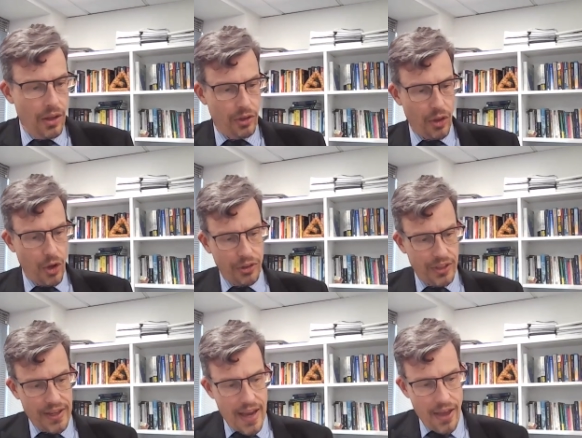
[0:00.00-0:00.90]
So those
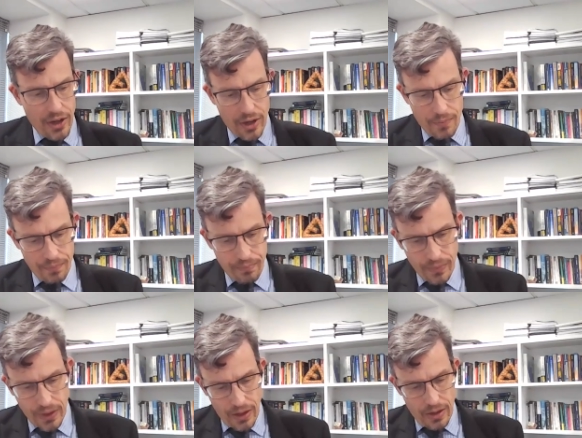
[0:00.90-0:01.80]
together
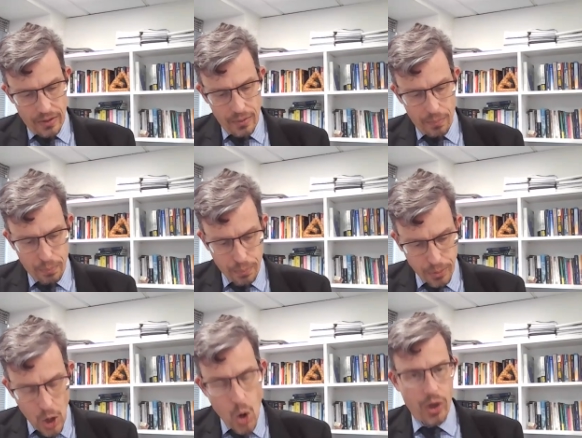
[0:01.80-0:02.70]

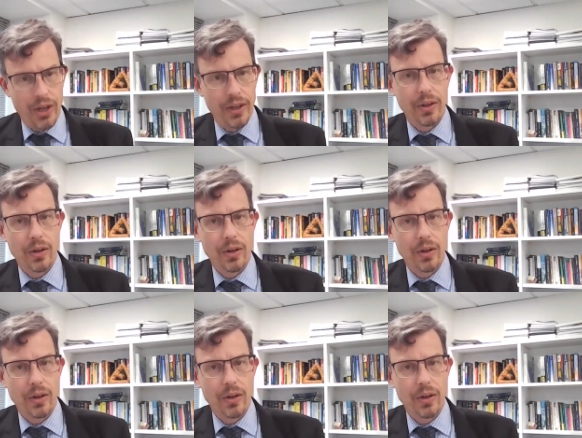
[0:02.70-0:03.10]
broke